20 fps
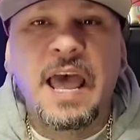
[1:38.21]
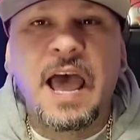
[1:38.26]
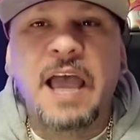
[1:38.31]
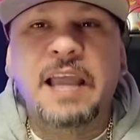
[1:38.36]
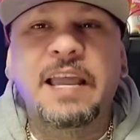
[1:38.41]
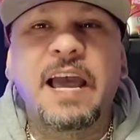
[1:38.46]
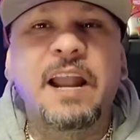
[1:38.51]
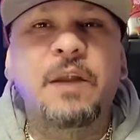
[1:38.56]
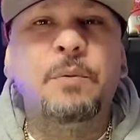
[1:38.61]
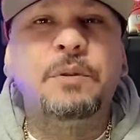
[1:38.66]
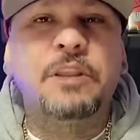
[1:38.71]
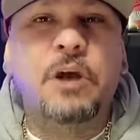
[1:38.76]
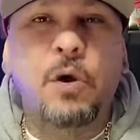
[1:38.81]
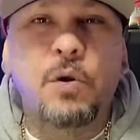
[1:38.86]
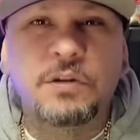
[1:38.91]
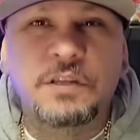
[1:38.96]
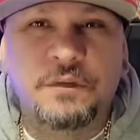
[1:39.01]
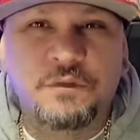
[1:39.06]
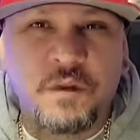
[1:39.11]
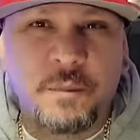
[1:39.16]
I got it with a
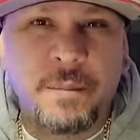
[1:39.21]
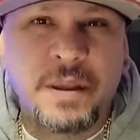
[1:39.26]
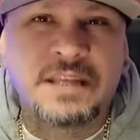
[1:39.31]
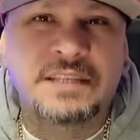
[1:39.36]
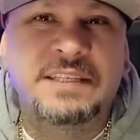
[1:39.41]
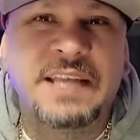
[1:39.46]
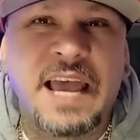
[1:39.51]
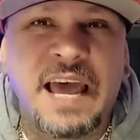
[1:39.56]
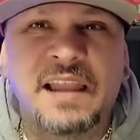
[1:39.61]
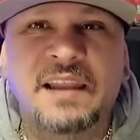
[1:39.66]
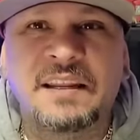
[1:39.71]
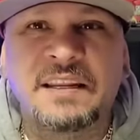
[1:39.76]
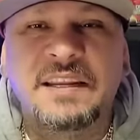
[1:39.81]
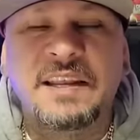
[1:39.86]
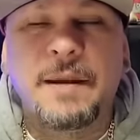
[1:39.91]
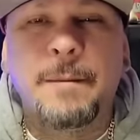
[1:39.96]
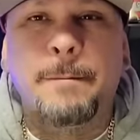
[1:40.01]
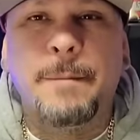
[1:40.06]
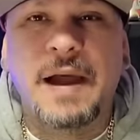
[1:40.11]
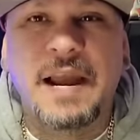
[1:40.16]
whole different
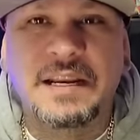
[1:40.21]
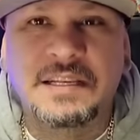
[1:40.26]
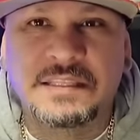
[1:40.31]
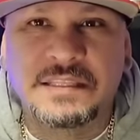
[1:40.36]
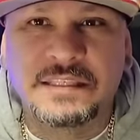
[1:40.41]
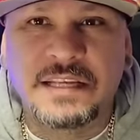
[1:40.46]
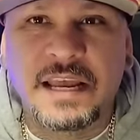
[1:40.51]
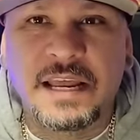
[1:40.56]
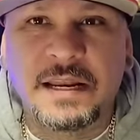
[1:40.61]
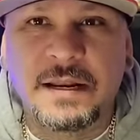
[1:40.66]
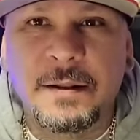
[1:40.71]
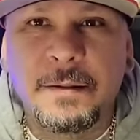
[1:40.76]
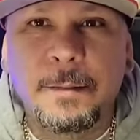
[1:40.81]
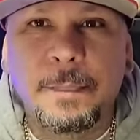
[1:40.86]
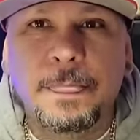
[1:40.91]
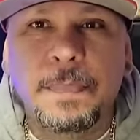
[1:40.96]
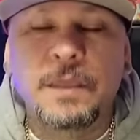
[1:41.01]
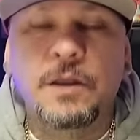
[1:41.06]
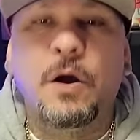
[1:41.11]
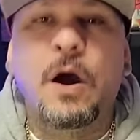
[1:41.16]
mentality and mindset.
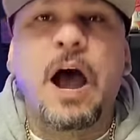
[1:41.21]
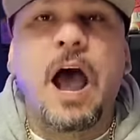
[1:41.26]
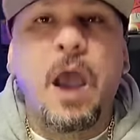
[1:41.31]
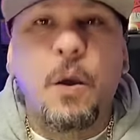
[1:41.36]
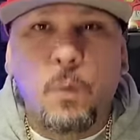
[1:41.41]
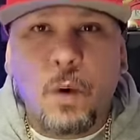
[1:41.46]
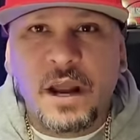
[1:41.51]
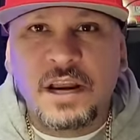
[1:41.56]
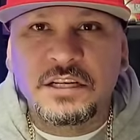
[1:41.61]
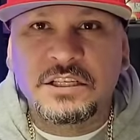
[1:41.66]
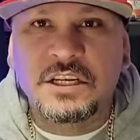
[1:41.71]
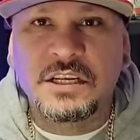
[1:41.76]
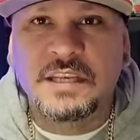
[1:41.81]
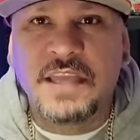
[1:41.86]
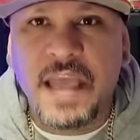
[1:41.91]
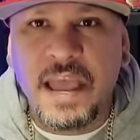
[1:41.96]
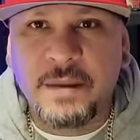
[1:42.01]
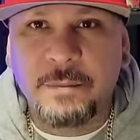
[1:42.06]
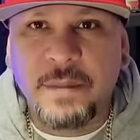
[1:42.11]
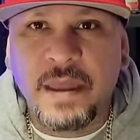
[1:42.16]
You know, I wanted to
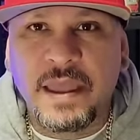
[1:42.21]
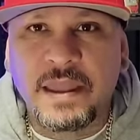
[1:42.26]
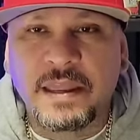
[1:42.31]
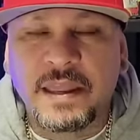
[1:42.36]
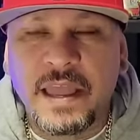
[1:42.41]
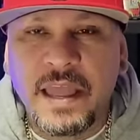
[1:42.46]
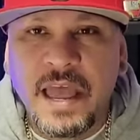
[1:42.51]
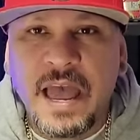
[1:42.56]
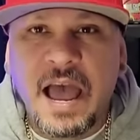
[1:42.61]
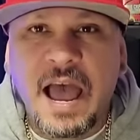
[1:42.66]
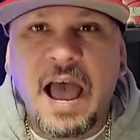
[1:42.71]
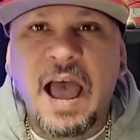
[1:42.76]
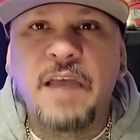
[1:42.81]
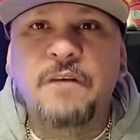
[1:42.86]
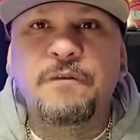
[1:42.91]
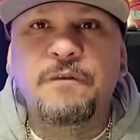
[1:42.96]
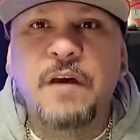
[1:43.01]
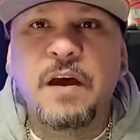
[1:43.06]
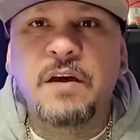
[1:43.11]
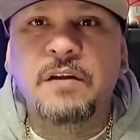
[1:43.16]
gangbang.
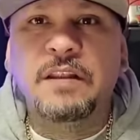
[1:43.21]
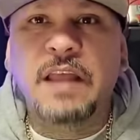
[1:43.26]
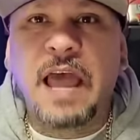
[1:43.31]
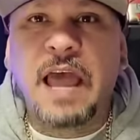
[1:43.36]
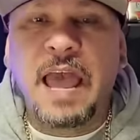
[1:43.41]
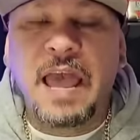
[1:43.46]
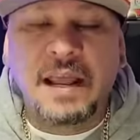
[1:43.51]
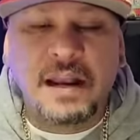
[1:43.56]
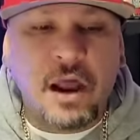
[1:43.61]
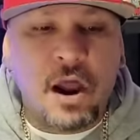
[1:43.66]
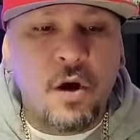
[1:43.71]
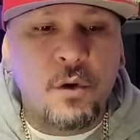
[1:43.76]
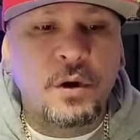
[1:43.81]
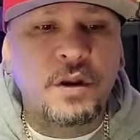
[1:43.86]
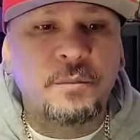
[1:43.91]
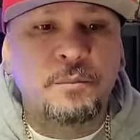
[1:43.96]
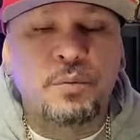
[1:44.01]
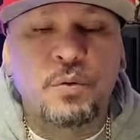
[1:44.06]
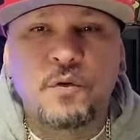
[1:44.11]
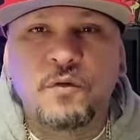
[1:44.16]
I felt I had
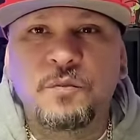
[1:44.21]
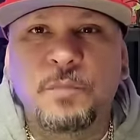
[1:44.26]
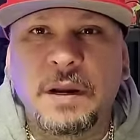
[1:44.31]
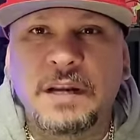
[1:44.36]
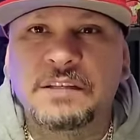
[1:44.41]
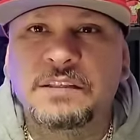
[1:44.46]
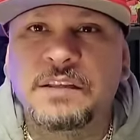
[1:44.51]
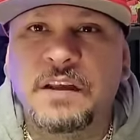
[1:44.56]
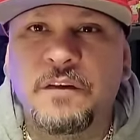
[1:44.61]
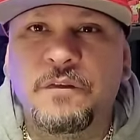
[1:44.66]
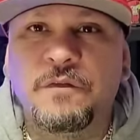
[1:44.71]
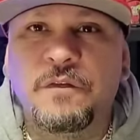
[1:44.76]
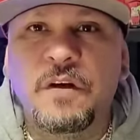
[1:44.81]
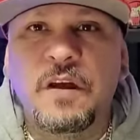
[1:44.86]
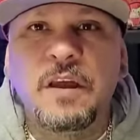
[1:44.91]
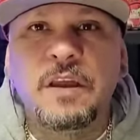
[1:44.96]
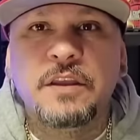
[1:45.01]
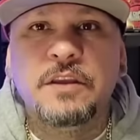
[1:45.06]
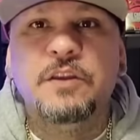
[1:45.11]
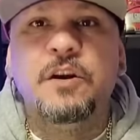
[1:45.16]
already proved myself,
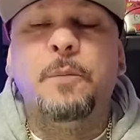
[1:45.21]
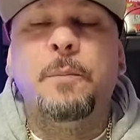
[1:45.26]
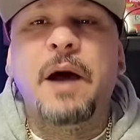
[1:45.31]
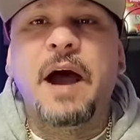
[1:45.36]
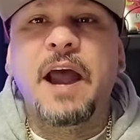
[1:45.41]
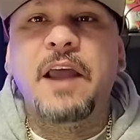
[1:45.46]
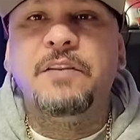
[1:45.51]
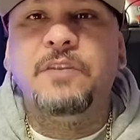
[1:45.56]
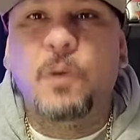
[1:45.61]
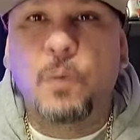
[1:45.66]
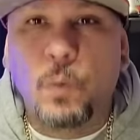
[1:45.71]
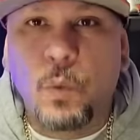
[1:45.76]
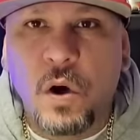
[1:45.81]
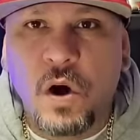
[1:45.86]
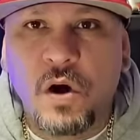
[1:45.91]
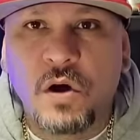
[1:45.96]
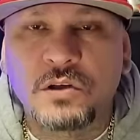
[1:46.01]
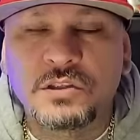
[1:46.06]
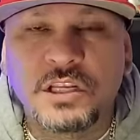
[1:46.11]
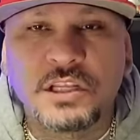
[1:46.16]
you know, behind the
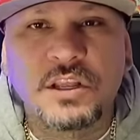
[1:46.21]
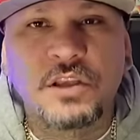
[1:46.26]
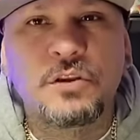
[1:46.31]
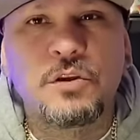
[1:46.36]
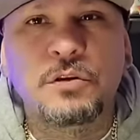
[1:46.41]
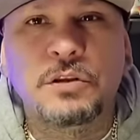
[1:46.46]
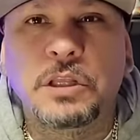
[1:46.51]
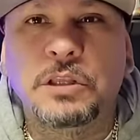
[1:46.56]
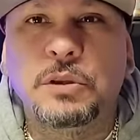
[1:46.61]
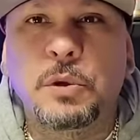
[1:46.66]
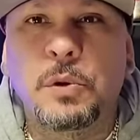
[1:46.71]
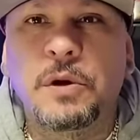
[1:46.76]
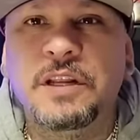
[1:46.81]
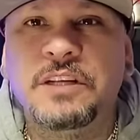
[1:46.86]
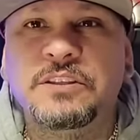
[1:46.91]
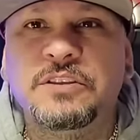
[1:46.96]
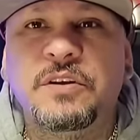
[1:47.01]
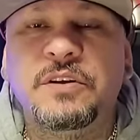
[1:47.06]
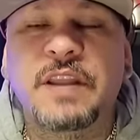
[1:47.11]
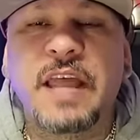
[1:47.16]
walls in the youth authority.
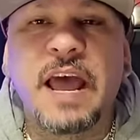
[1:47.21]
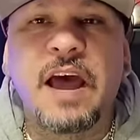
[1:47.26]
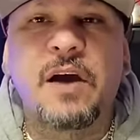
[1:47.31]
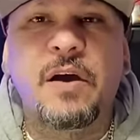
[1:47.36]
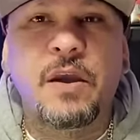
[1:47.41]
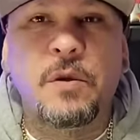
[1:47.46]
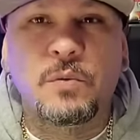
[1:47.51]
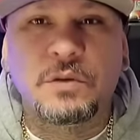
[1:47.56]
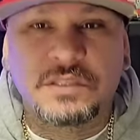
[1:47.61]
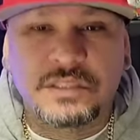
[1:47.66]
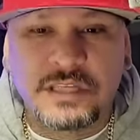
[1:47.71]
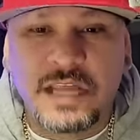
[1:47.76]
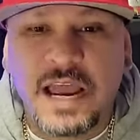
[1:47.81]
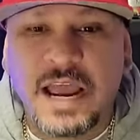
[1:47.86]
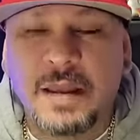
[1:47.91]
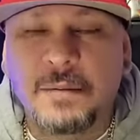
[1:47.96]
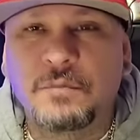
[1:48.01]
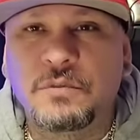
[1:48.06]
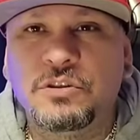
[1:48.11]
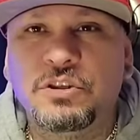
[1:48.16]
So now it was
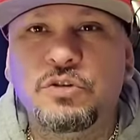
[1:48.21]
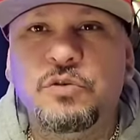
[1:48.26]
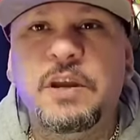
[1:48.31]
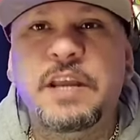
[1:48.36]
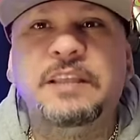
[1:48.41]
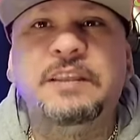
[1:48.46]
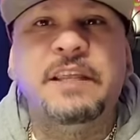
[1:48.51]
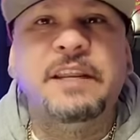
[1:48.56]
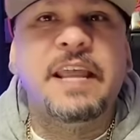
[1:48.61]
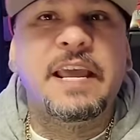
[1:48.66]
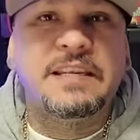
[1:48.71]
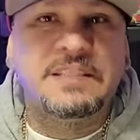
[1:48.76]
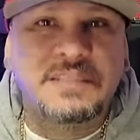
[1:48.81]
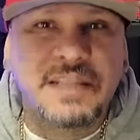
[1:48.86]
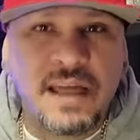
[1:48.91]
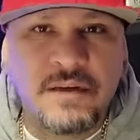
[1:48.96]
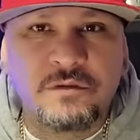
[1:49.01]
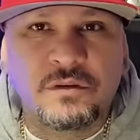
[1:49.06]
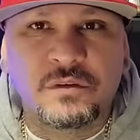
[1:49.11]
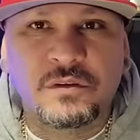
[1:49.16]
time to hit the next
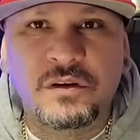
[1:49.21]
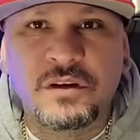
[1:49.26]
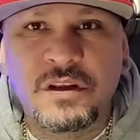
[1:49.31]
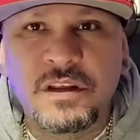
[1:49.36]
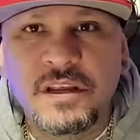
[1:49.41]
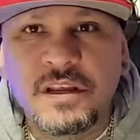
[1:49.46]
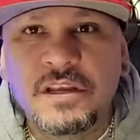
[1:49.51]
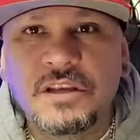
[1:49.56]
level.